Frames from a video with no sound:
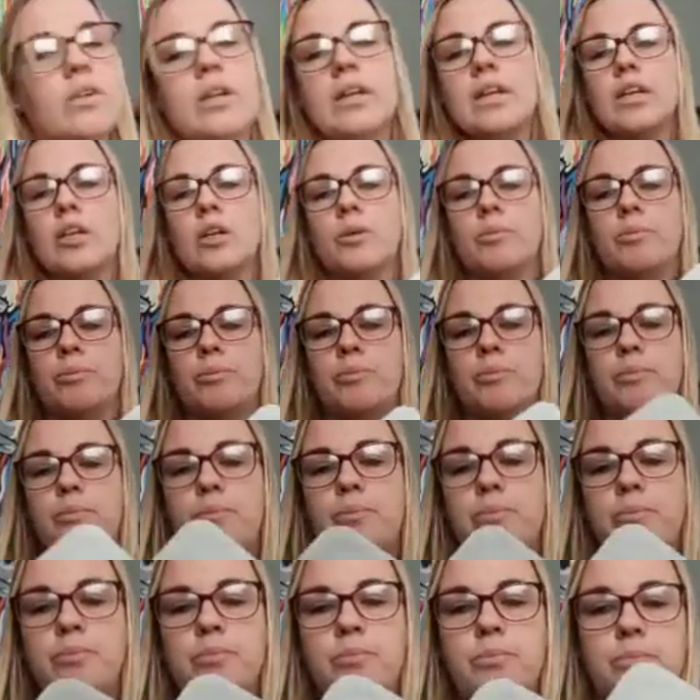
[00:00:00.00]
little
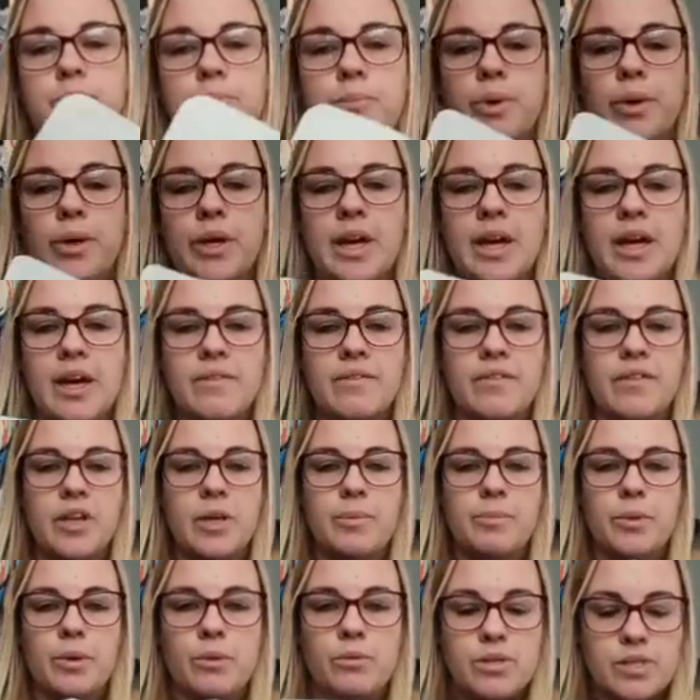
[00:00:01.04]
PRV
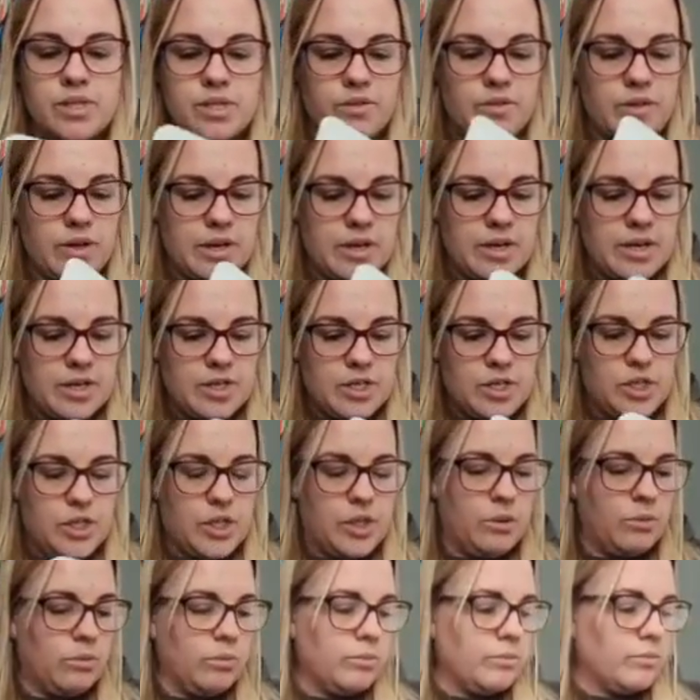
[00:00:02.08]
booster that I
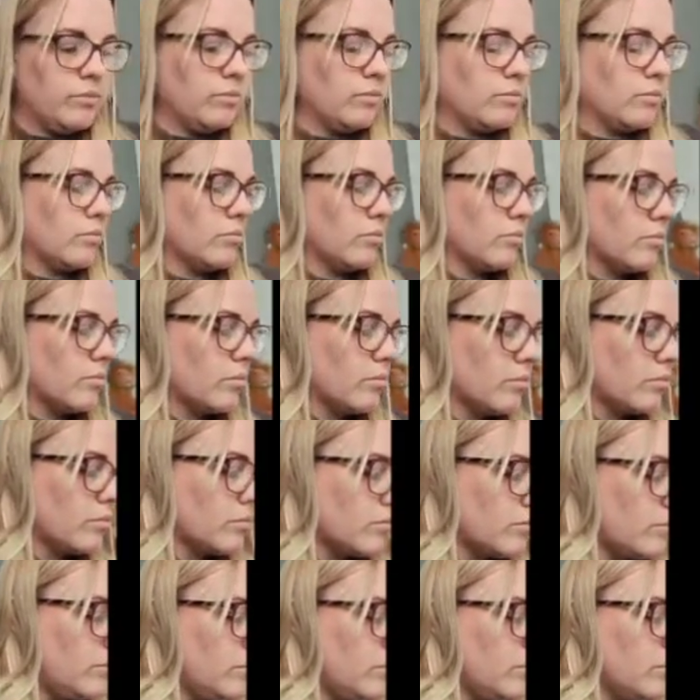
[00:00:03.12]
do
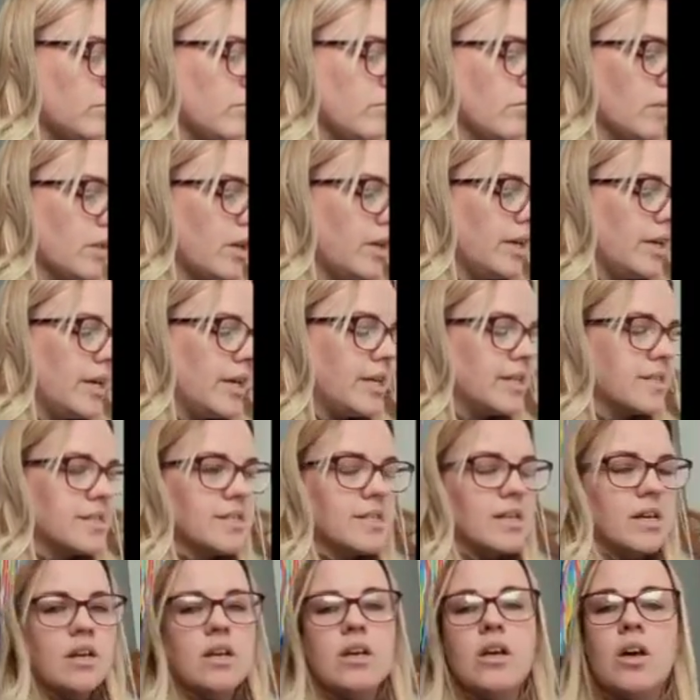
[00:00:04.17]
is
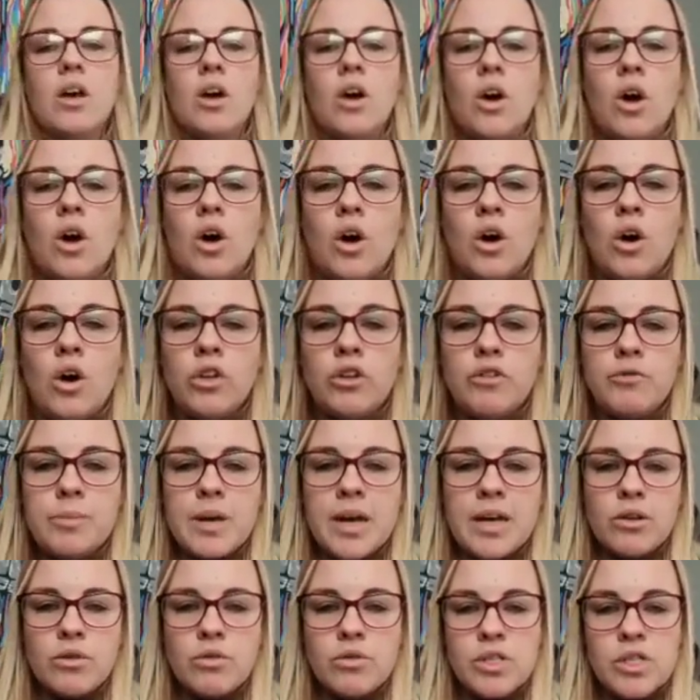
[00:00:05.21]
all of my
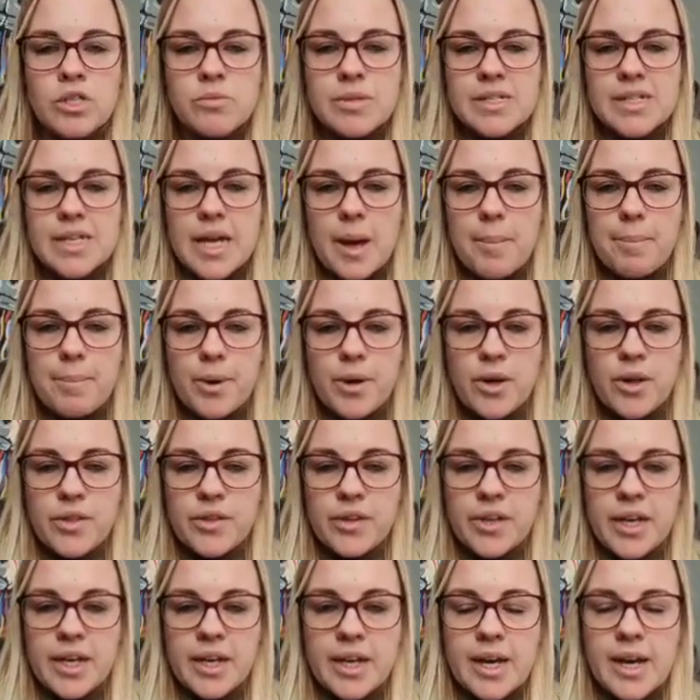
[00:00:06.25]
customers get a
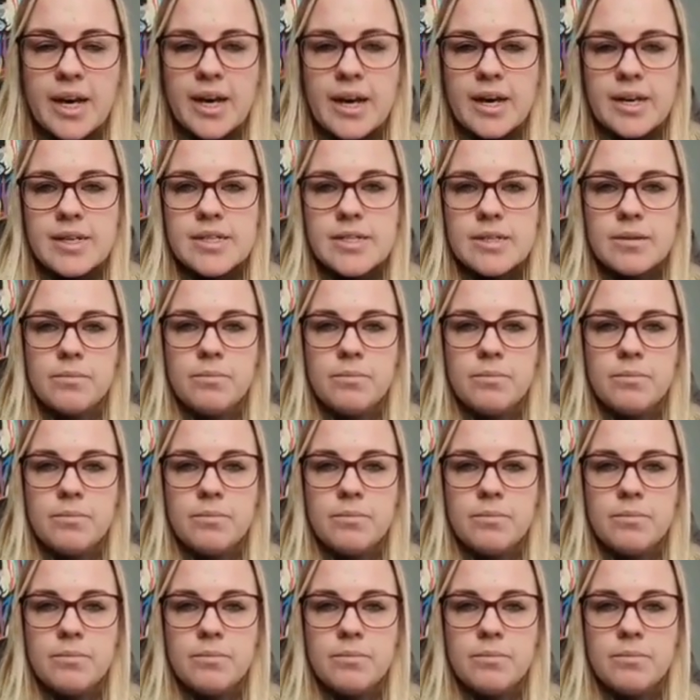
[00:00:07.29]
birthday card.